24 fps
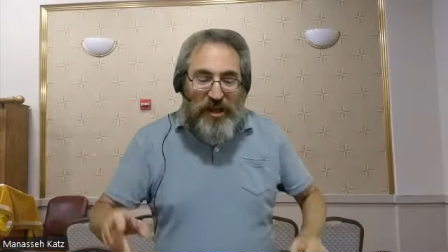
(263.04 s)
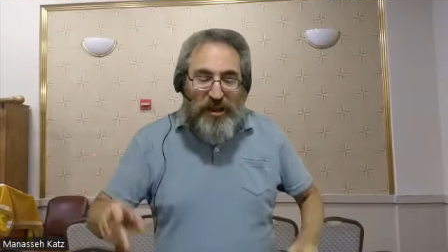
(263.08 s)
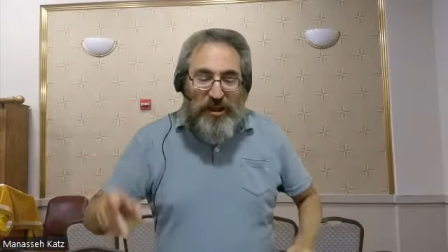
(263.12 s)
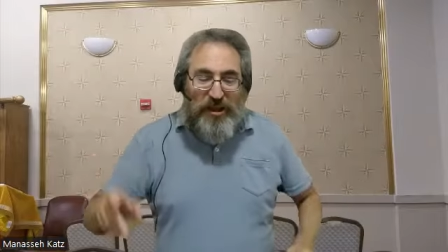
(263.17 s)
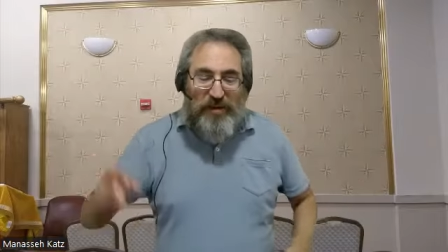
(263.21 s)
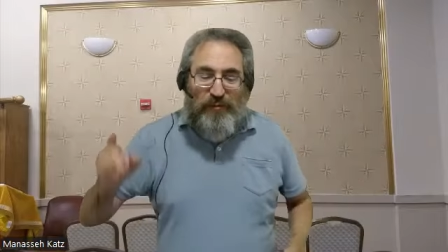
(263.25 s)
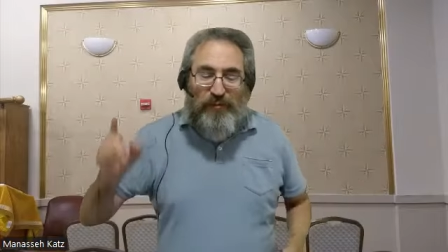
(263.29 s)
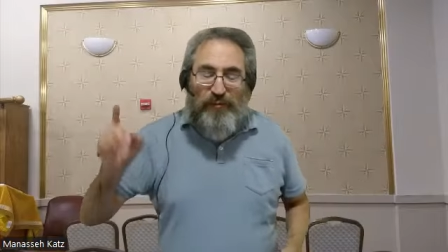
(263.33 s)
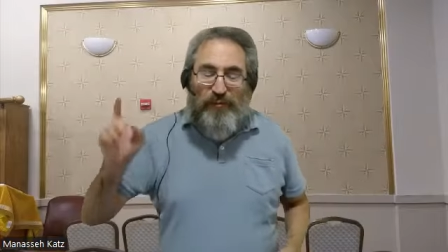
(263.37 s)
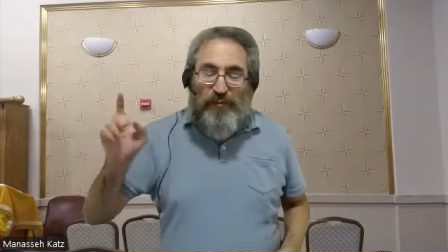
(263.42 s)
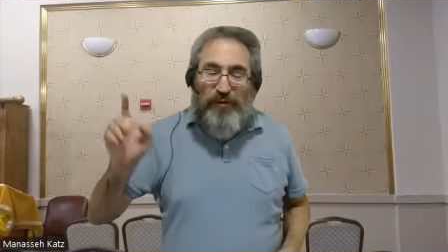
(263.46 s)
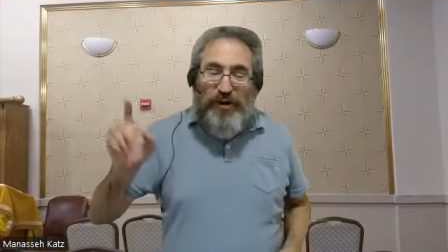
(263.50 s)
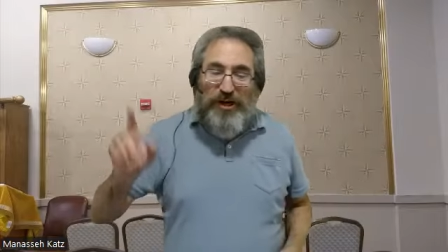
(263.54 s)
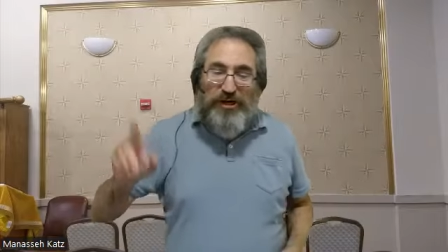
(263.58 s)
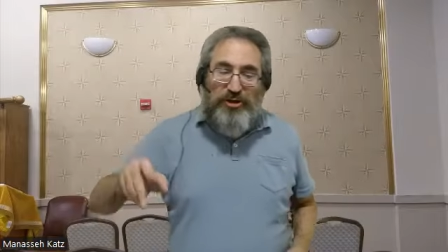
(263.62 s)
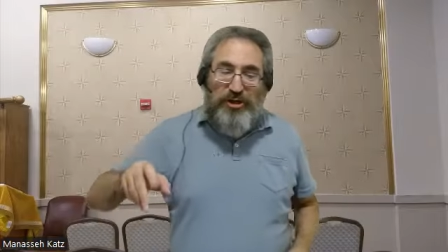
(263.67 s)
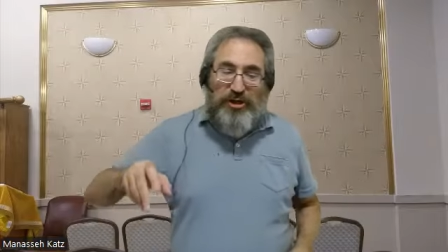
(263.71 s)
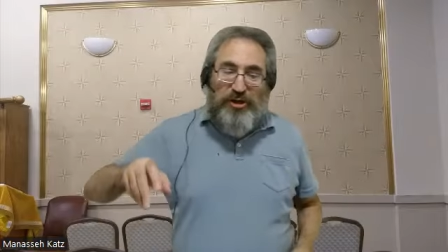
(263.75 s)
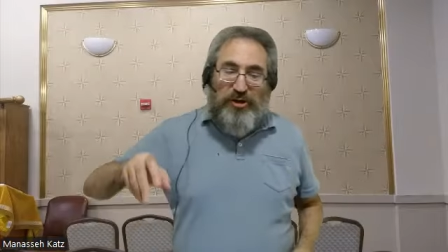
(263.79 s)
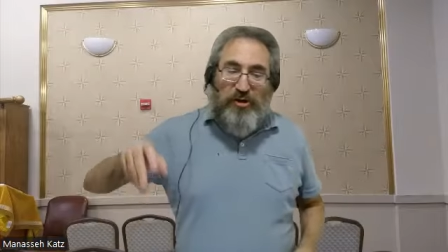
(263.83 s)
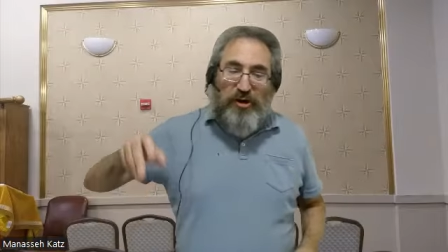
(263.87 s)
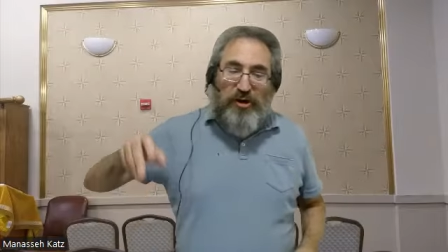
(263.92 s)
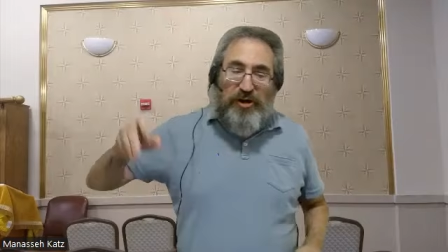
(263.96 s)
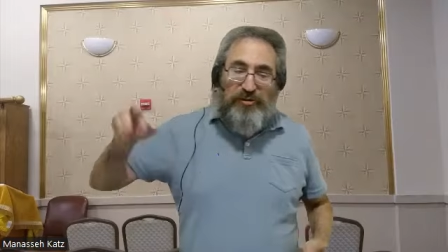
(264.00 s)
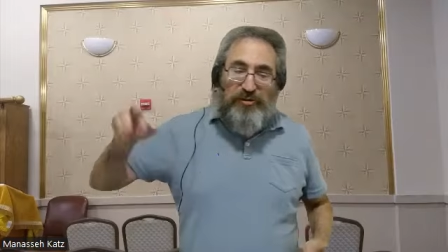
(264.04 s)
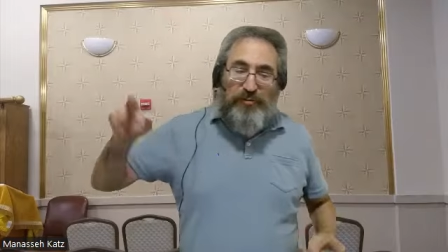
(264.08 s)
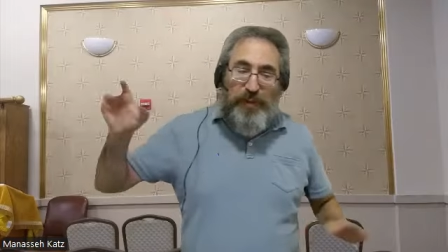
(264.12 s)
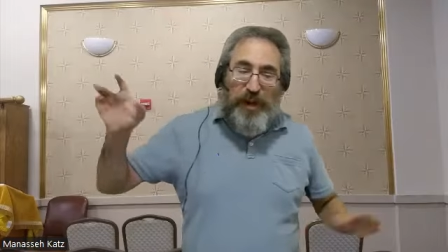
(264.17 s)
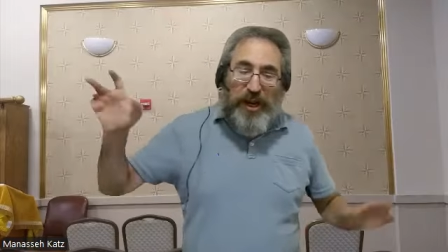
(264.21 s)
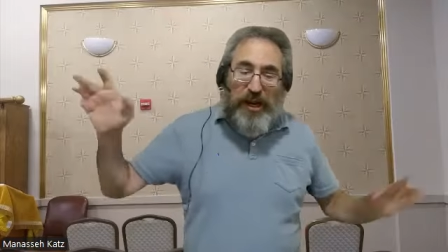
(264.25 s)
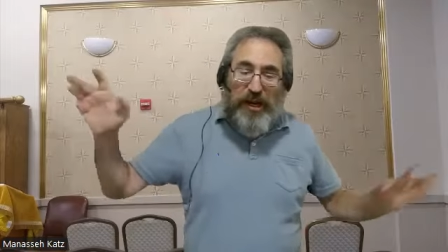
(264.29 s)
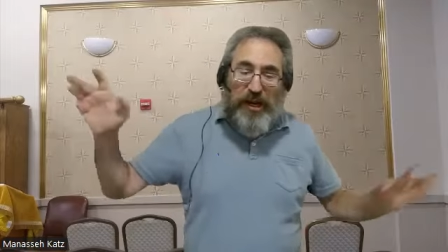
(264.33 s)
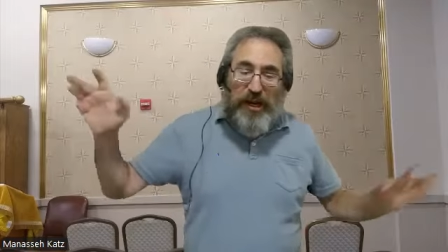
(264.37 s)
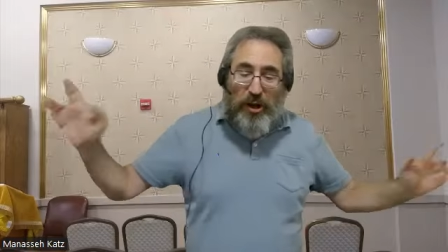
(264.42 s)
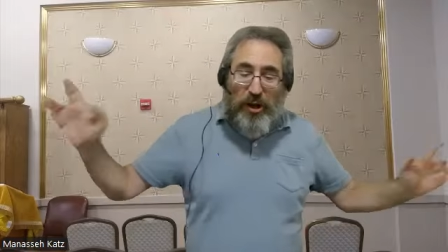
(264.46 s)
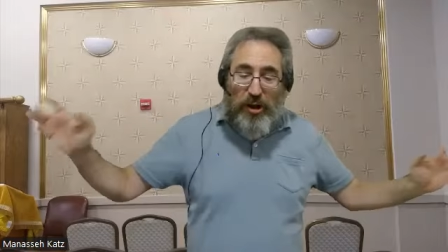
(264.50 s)
The friction caused
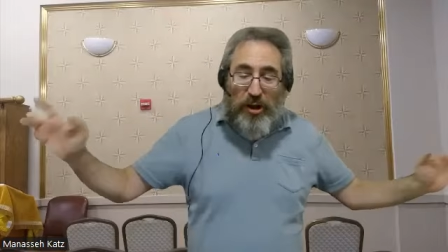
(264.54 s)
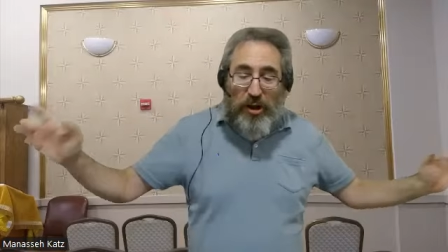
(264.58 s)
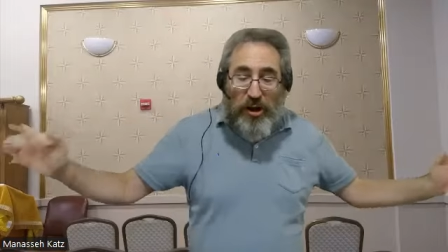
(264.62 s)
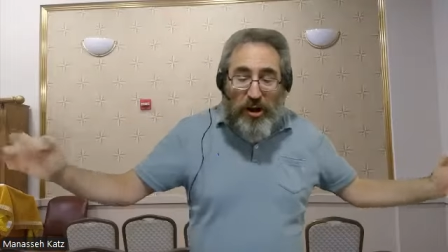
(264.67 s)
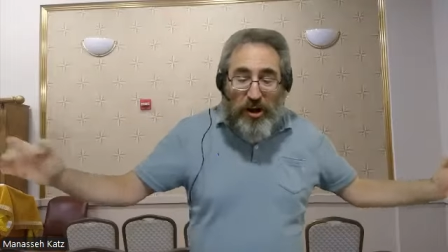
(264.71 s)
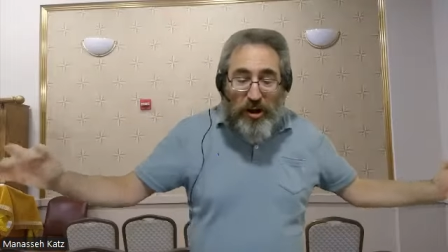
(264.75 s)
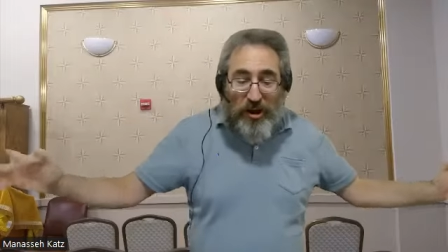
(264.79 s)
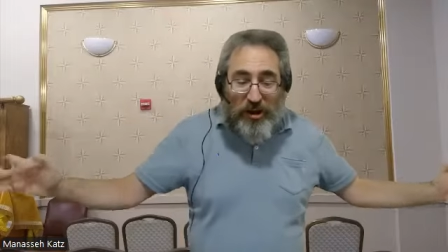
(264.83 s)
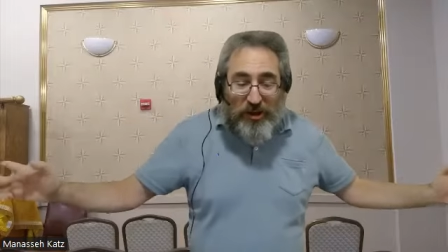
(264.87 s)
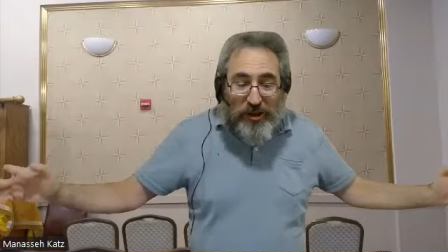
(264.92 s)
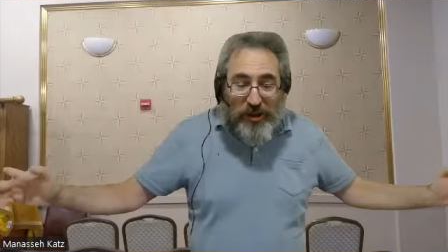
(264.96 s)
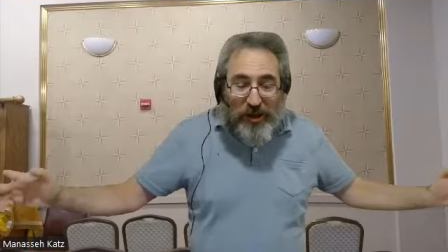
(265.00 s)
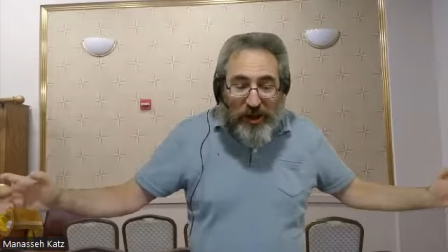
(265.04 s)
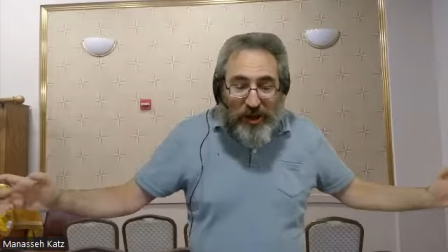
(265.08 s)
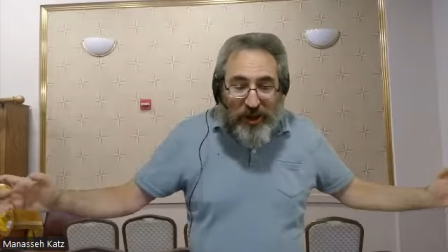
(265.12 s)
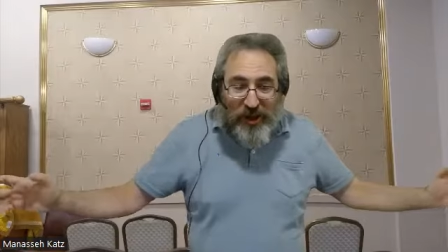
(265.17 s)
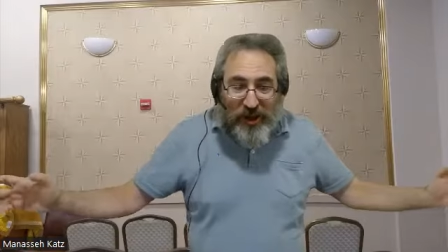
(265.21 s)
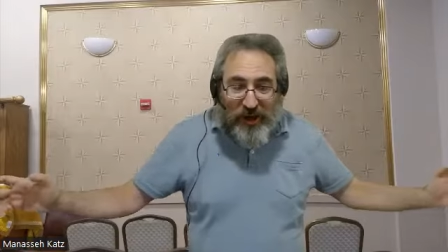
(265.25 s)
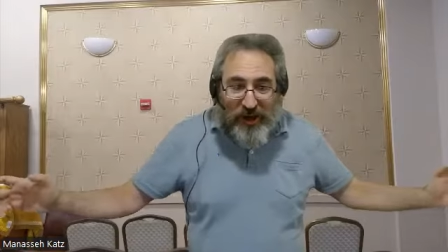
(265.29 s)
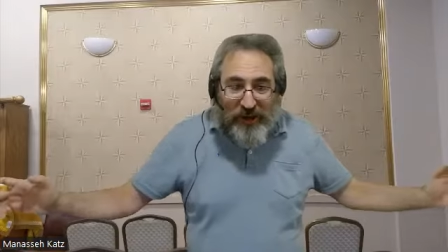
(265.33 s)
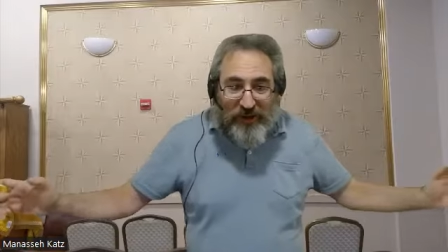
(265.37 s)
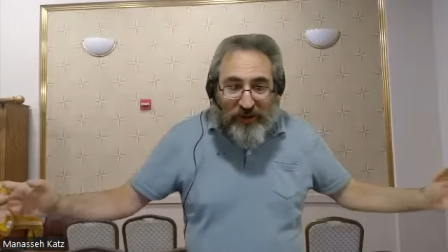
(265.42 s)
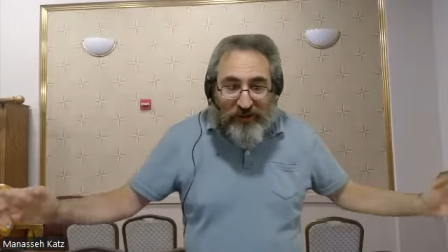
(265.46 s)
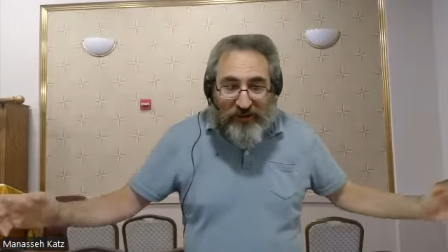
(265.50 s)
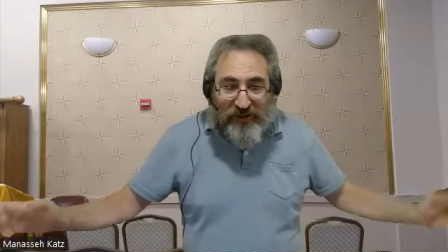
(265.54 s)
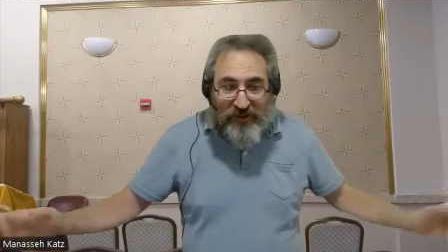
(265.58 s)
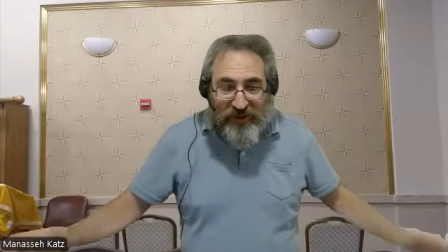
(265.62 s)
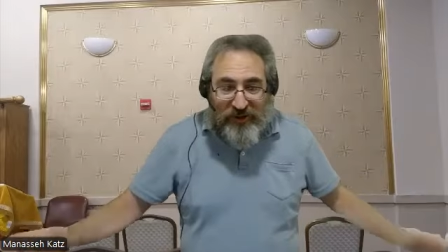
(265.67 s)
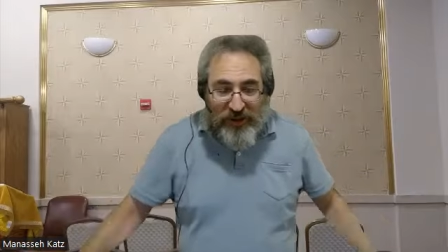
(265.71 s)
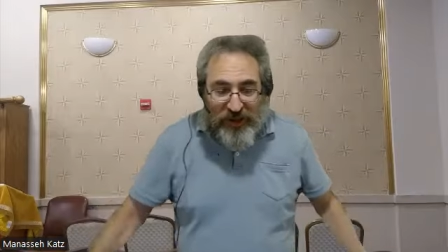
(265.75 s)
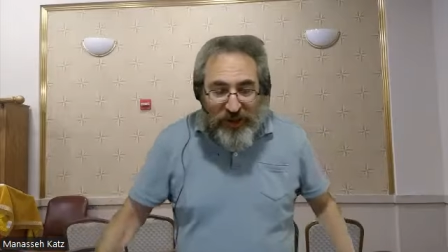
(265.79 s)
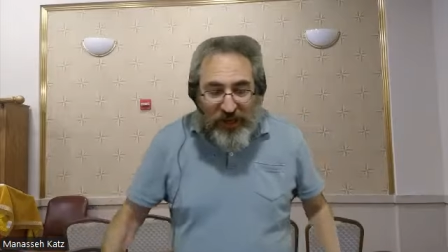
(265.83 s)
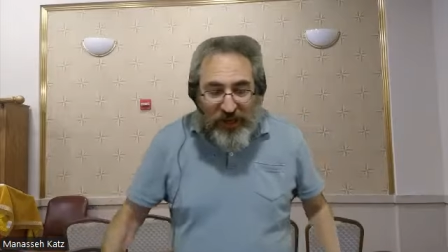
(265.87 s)
by long lines